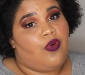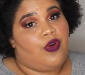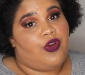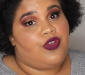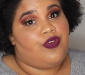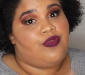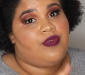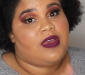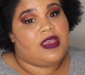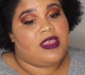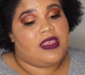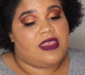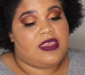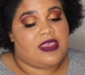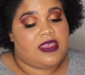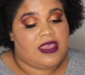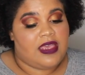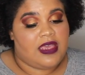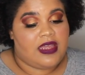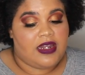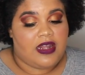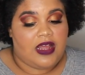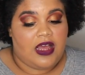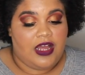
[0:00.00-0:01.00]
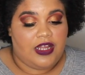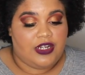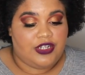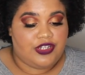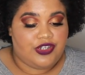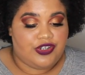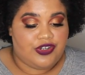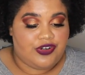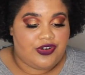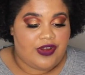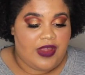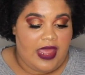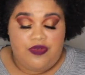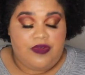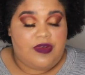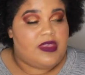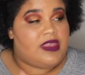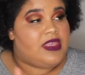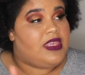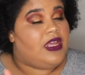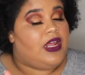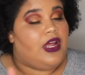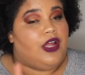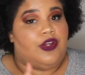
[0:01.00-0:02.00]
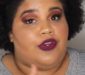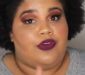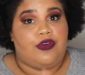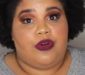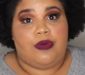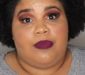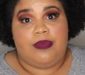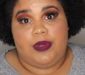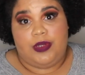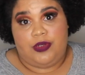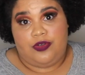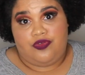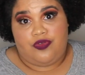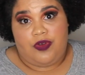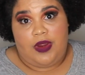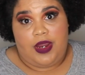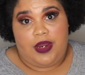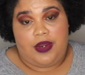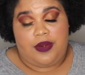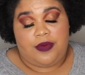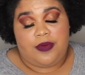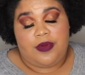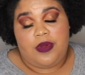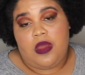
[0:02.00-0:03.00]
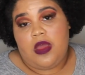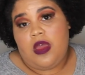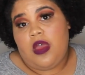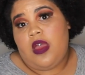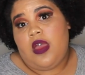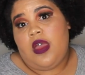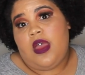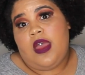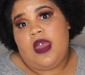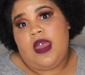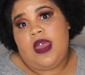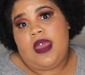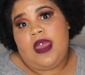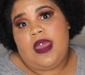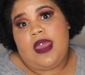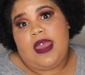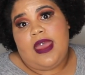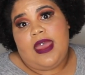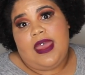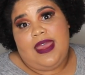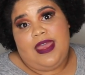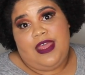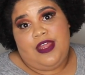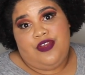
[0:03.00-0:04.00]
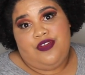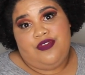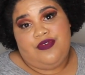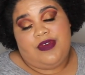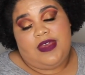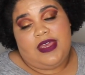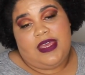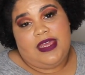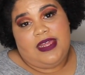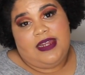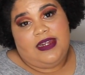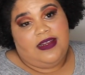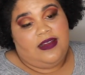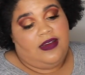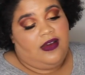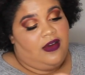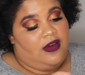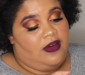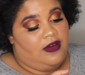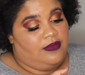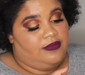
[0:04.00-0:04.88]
or you can sit under a blow dryer. And you can